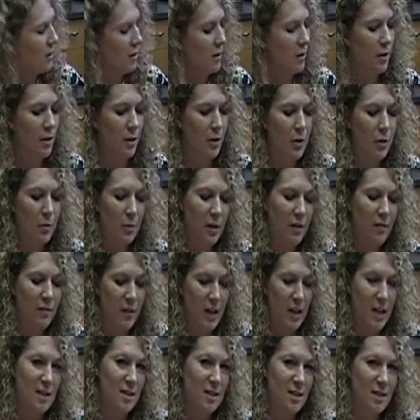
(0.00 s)
There are 3
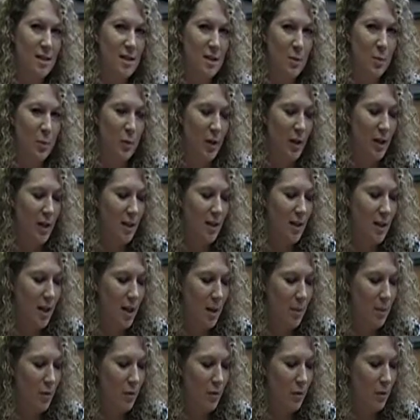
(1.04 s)
phases to playing the
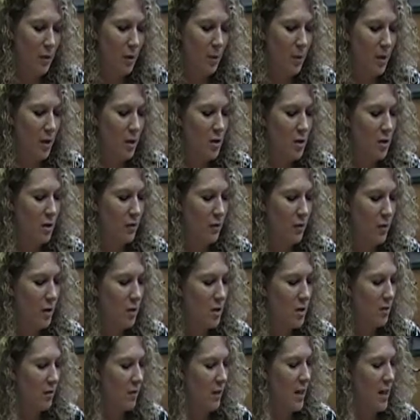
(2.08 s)
game of cribbage. The
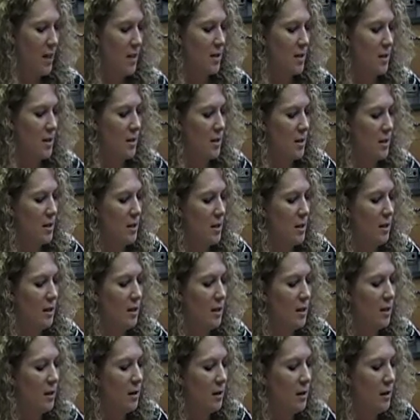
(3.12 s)
first phase is
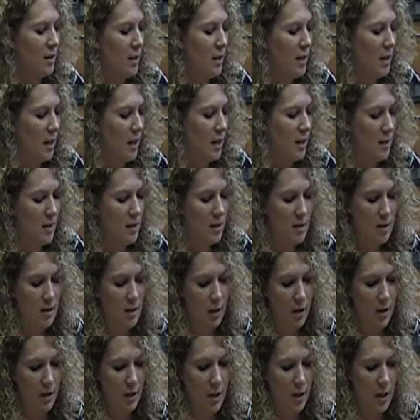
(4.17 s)
dealing and
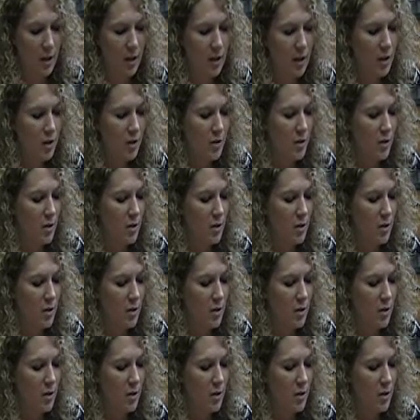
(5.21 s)
discarding.